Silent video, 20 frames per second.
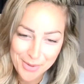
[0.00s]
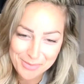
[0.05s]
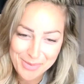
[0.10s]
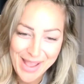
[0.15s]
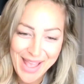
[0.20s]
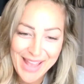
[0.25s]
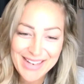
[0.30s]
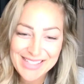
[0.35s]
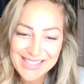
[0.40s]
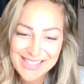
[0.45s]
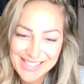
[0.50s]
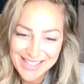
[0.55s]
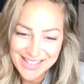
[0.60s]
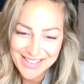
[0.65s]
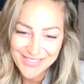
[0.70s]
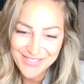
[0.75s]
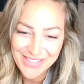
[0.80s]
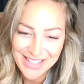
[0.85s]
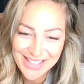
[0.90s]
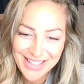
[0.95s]

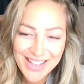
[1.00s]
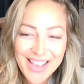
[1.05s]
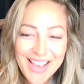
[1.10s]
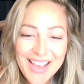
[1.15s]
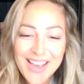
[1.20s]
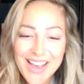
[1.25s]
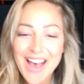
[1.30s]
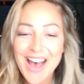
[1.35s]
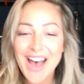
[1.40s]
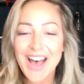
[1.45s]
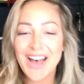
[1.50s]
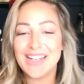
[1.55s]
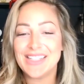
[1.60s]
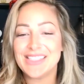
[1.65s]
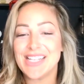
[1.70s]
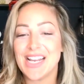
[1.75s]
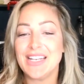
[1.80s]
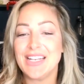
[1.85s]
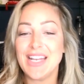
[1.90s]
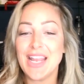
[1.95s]
repetitive
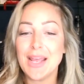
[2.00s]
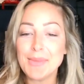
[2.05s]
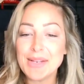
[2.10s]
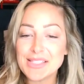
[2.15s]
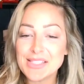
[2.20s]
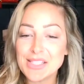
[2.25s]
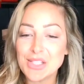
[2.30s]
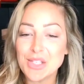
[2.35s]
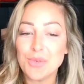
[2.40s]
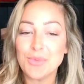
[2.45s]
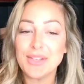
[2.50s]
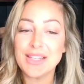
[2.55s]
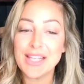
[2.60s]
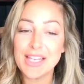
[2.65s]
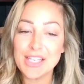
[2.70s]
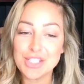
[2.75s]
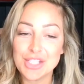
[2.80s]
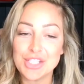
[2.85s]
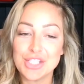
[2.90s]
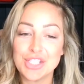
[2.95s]
dynamics in your
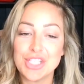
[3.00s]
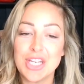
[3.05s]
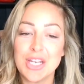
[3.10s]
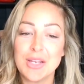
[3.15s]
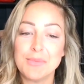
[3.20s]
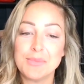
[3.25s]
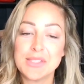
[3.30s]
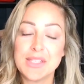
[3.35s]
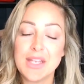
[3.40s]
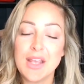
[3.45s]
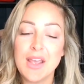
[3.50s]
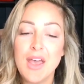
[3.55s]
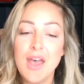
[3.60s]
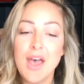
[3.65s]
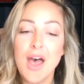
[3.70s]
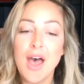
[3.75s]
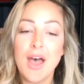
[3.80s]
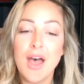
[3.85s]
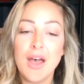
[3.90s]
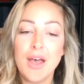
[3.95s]
relationships.
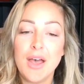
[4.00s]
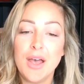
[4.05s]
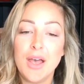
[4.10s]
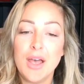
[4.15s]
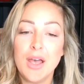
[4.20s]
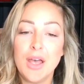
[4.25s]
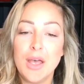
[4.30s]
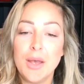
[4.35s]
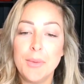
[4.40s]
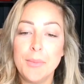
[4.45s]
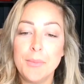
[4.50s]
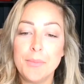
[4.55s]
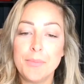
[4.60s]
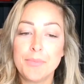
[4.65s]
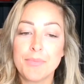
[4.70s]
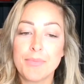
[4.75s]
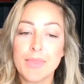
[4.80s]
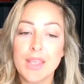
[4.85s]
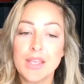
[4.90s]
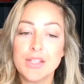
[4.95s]

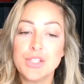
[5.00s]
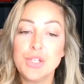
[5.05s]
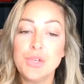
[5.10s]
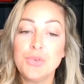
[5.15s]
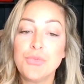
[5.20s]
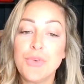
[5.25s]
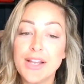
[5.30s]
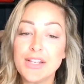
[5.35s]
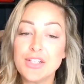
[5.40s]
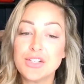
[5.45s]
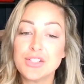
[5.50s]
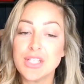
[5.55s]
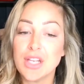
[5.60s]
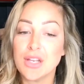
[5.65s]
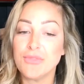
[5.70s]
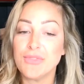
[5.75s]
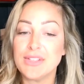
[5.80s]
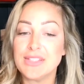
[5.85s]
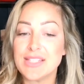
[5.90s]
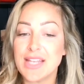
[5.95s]
Do you find
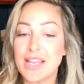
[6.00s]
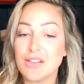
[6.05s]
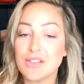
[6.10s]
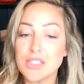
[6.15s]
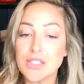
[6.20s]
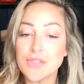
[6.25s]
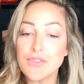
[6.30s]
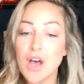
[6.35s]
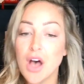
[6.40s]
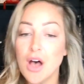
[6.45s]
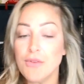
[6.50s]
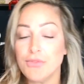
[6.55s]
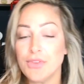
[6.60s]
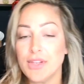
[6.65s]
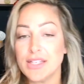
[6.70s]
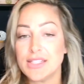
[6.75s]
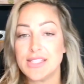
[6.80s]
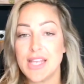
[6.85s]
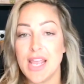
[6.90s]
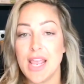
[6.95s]
yourself in cycles of
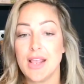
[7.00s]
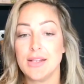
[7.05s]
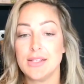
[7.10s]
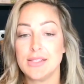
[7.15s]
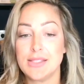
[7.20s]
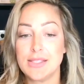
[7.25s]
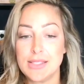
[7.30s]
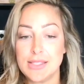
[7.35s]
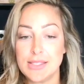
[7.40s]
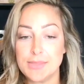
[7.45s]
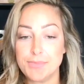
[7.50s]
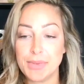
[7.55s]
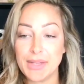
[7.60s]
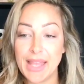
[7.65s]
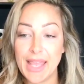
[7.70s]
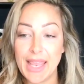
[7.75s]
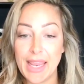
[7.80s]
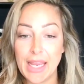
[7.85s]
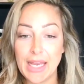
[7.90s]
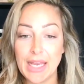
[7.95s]
conflict,
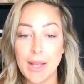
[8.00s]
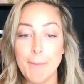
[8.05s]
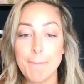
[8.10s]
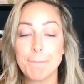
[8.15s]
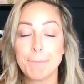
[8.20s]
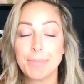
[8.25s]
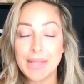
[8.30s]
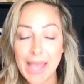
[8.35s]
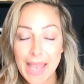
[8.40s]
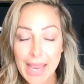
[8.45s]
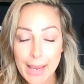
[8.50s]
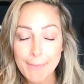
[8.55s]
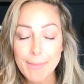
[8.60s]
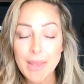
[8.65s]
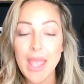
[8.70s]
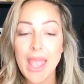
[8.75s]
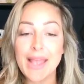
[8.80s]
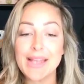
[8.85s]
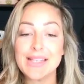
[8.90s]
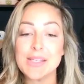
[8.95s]
blame,
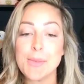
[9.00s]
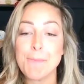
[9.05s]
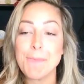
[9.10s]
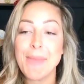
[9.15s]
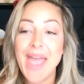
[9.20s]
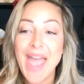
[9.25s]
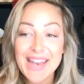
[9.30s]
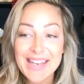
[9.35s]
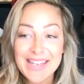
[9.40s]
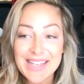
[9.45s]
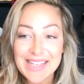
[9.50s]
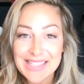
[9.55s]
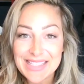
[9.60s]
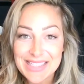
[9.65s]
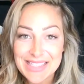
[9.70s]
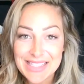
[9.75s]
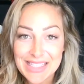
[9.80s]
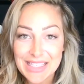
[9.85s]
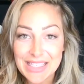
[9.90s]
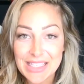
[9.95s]
and
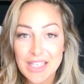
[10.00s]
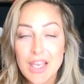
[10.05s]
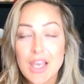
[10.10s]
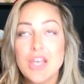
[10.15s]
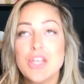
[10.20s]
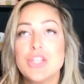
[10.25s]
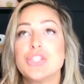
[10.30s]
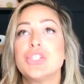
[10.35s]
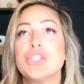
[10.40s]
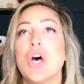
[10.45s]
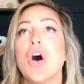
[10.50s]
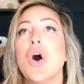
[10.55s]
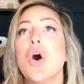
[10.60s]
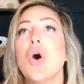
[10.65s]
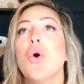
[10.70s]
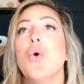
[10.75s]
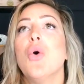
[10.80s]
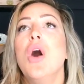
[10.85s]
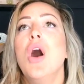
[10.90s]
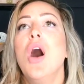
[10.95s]
dependency?
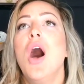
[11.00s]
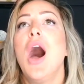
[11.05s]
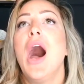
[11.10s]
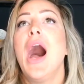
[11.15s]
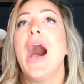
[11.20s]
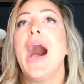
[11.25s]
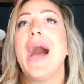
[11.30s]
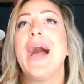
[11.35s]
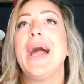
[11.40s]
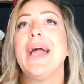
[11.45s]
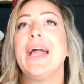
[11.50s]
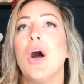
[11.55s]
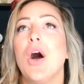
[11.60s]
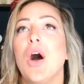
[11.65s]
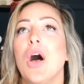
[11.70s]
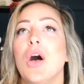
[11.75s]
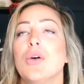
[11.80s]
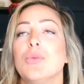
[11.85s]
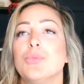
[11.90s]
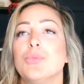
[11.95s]
So I